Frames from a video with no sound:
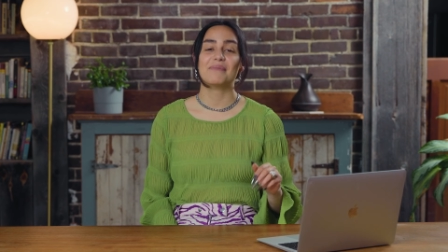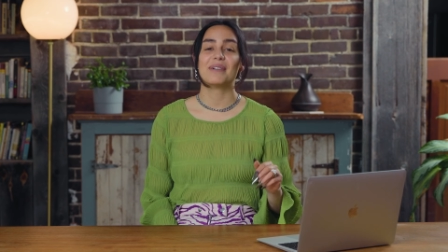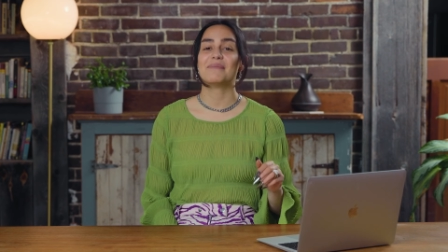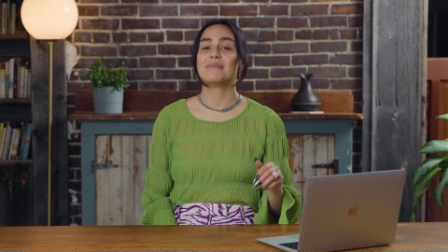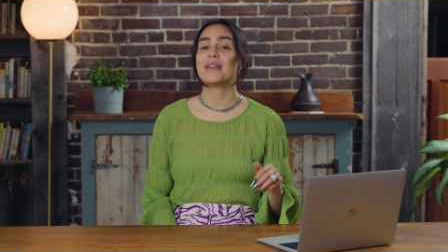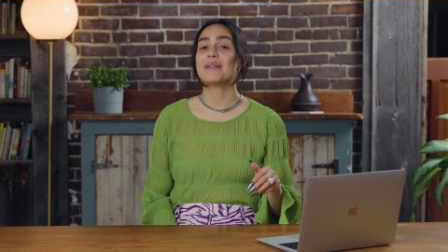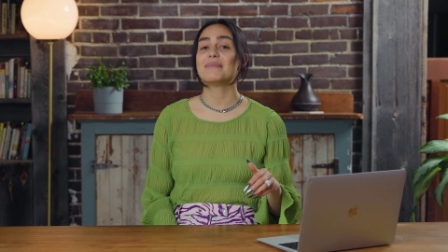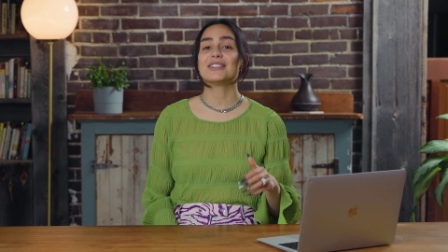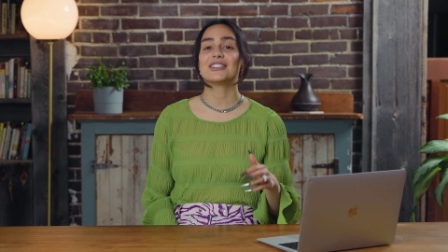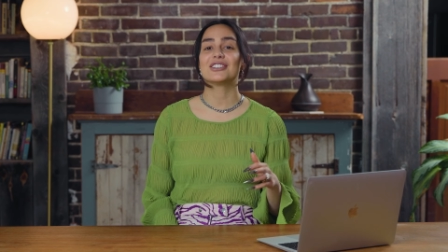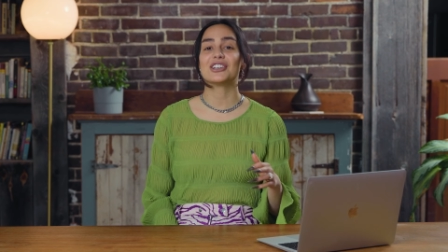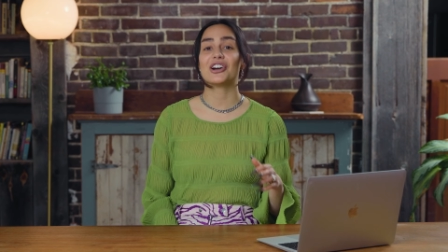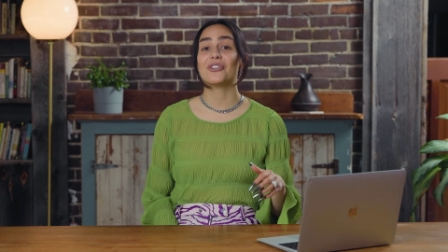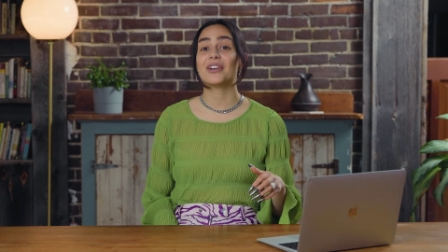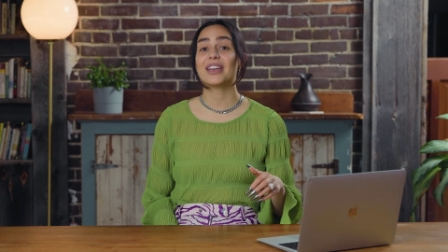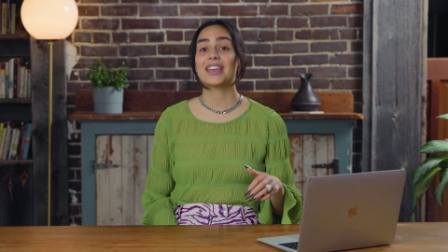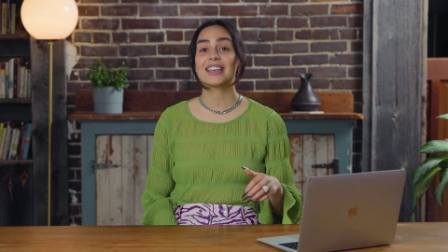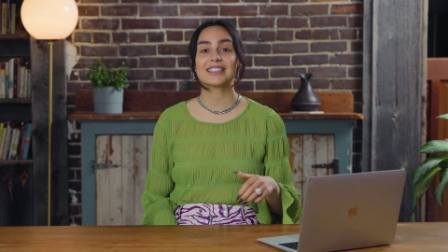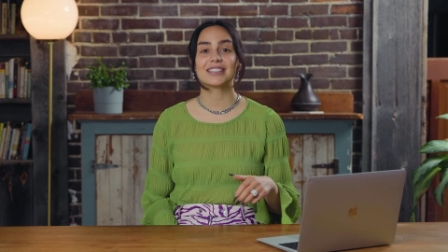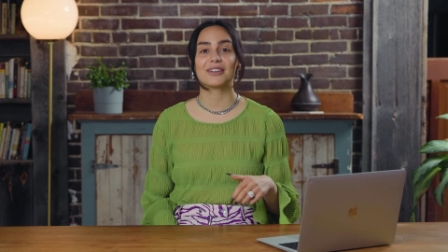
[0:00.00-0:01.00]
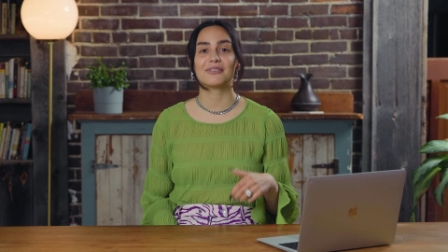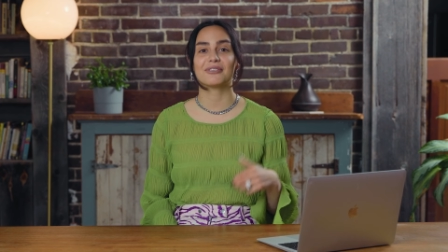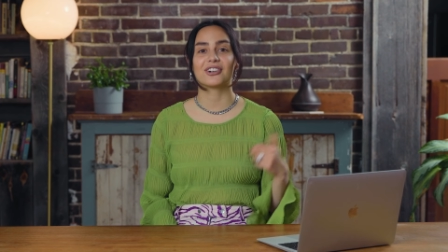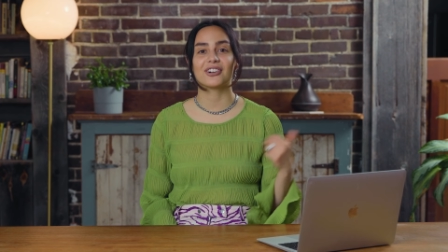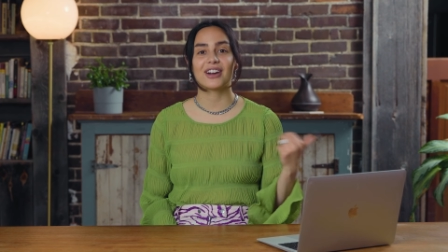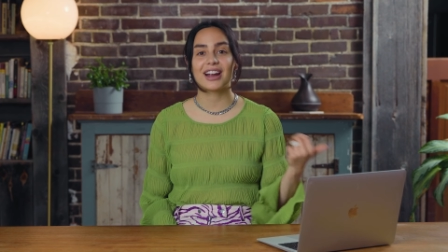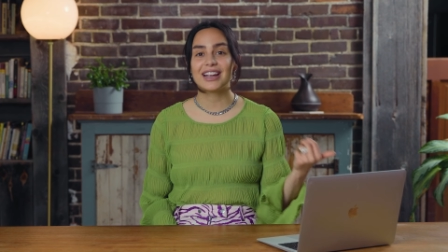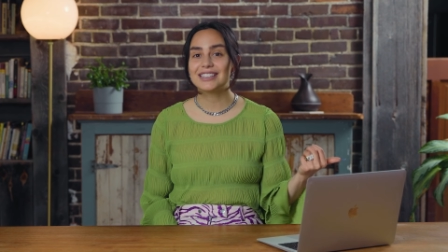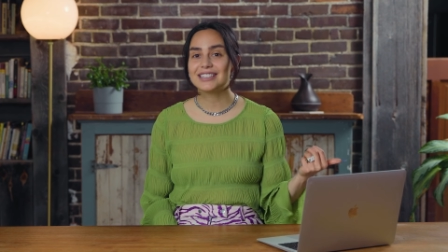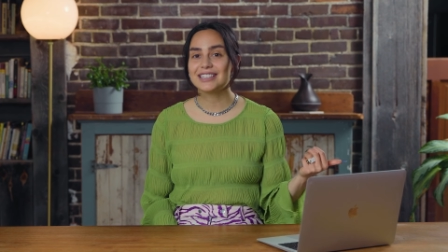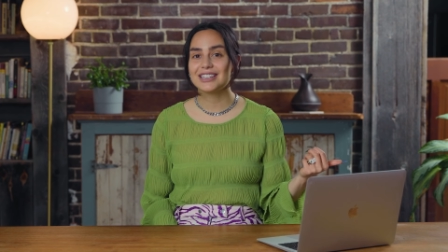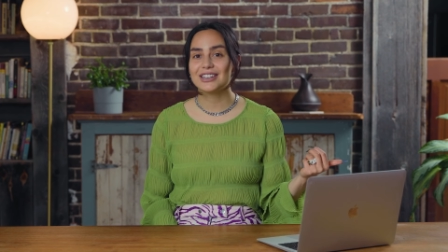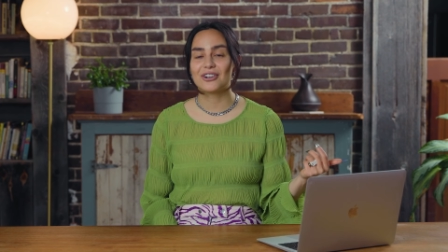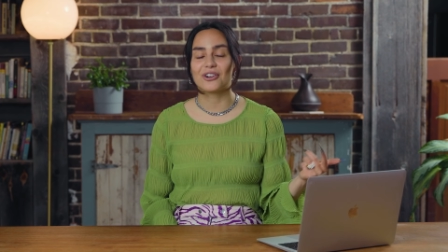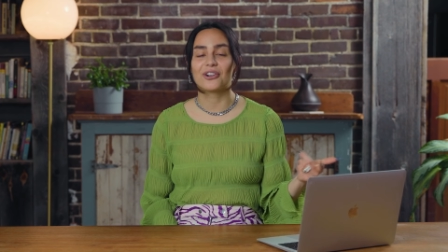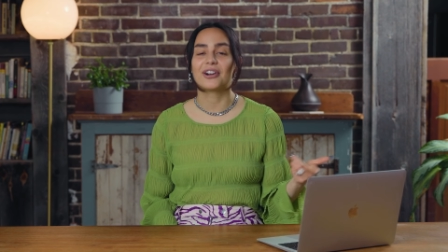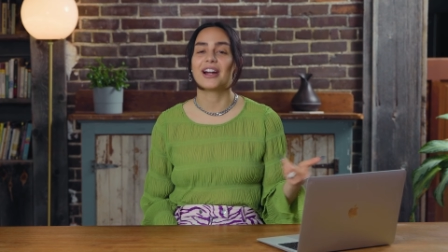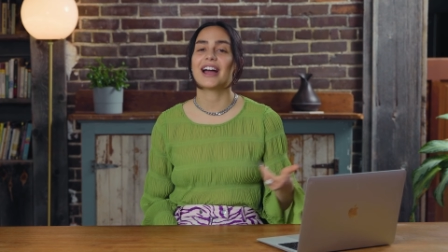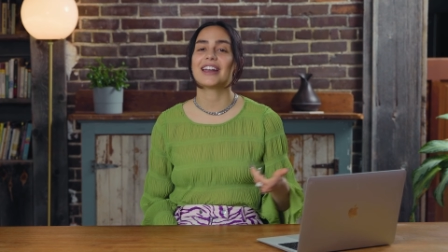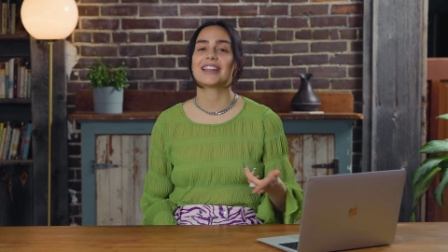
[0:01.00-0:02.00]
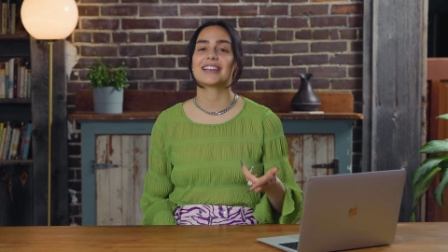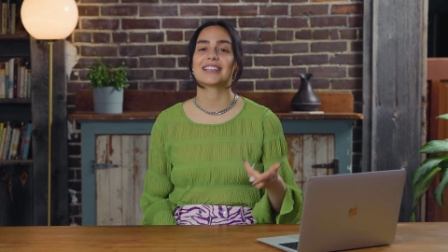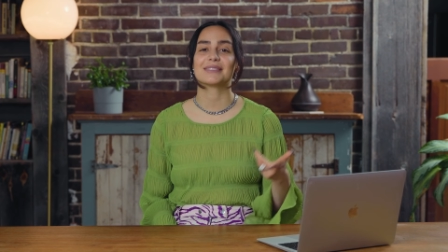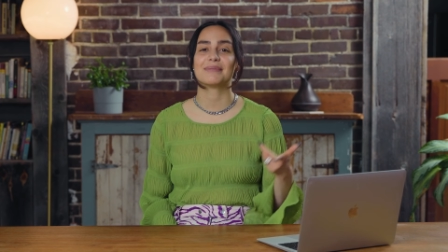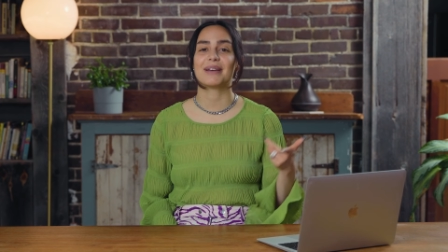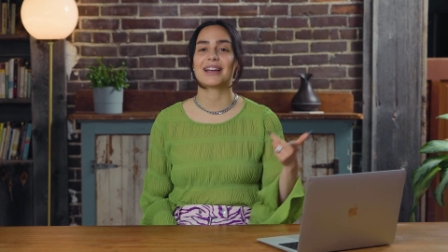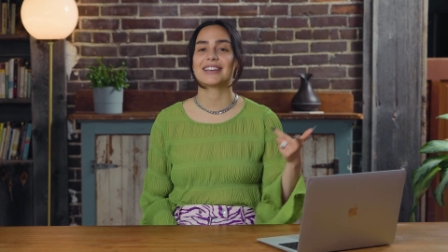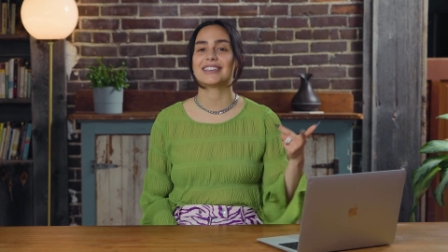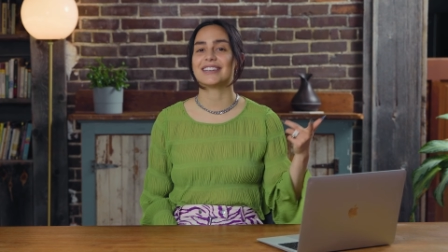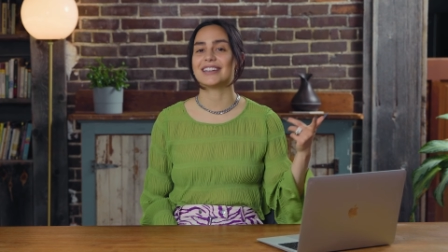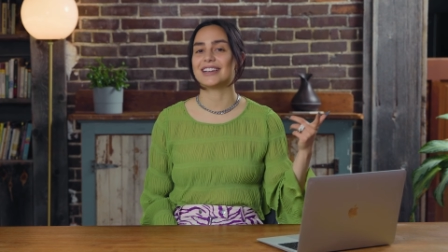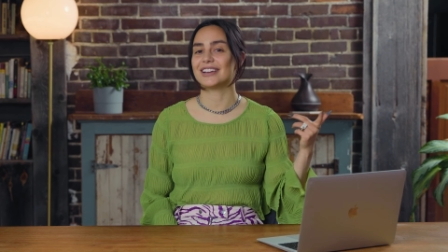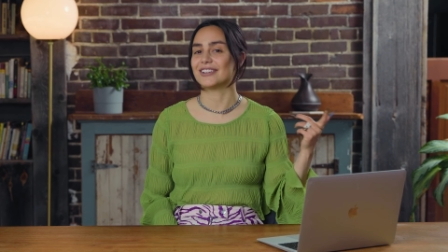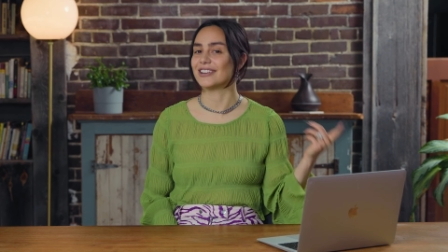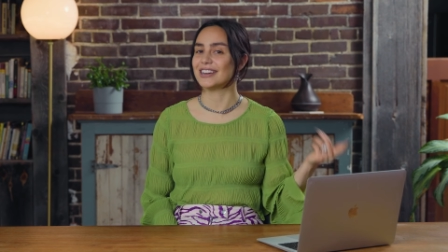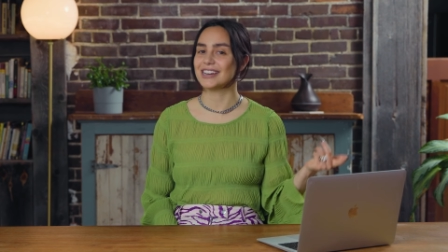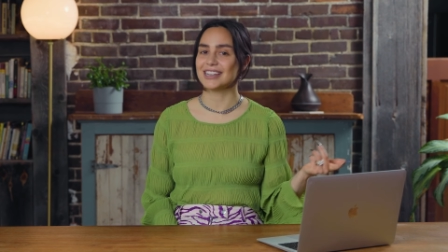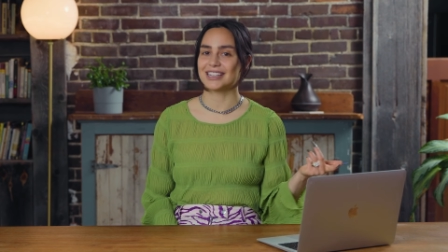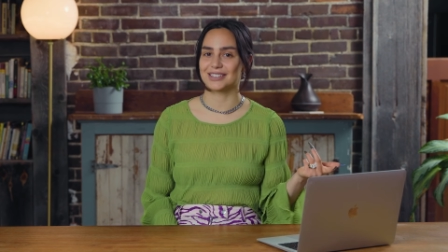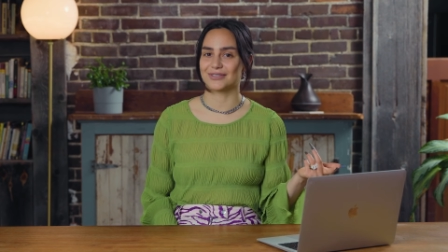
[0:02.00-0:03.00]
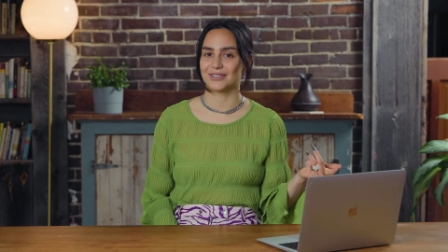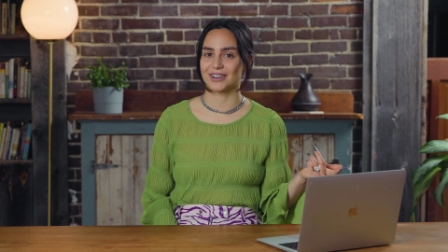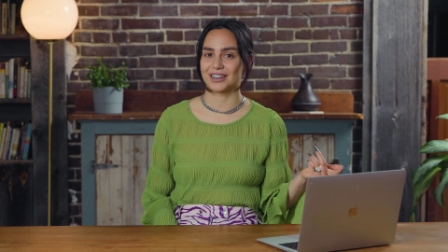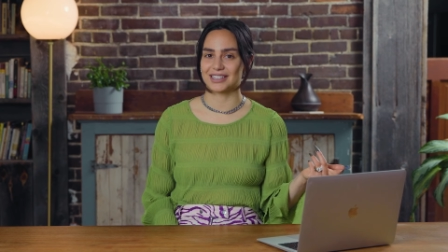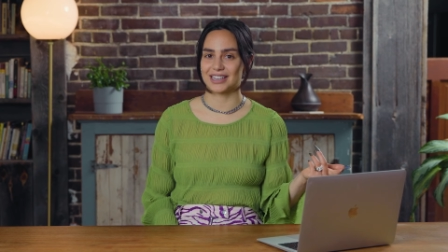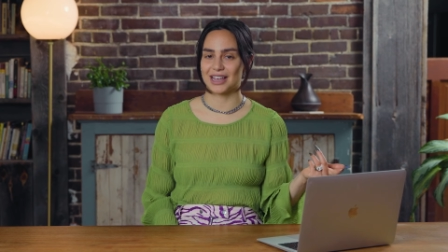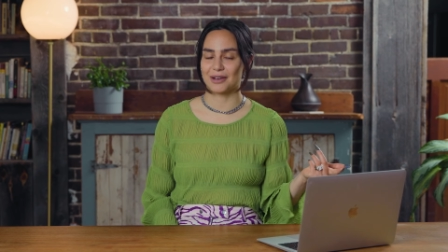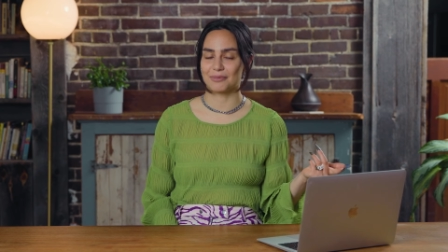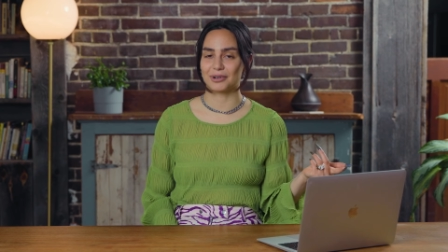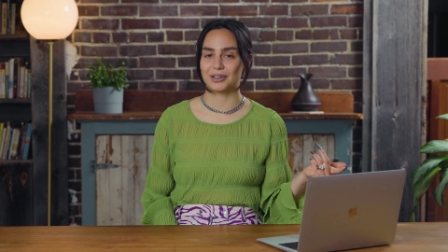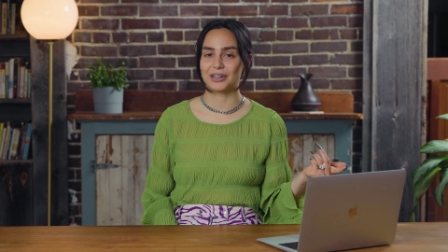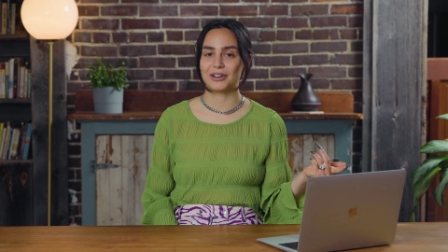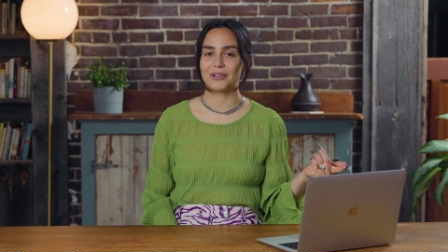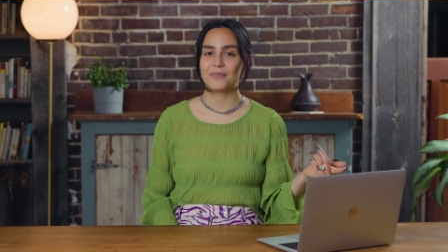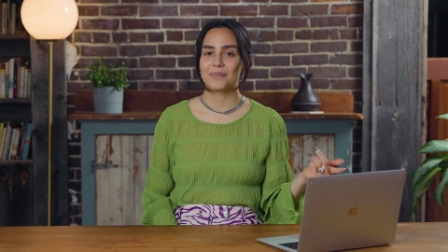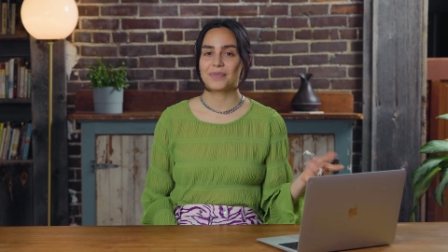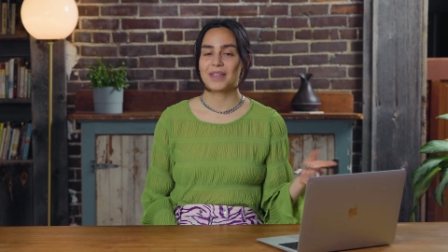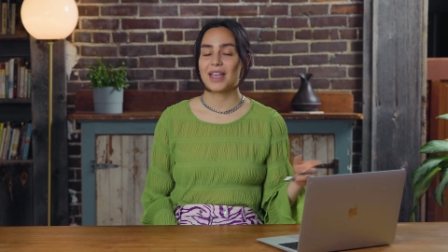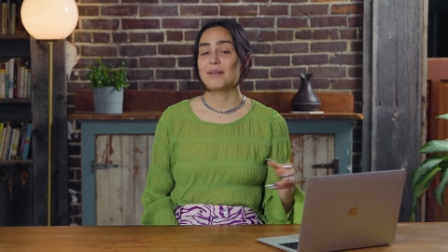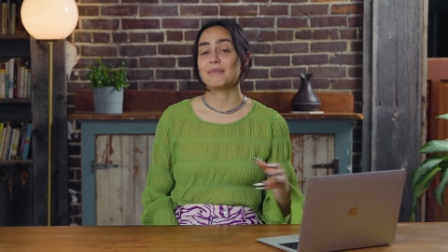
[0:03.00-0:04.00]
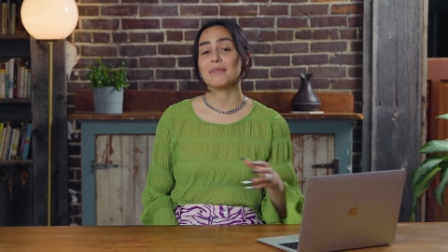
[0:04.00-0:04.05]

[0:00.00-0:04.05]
but maybe showing some crazy or unexpected ingredients, for example,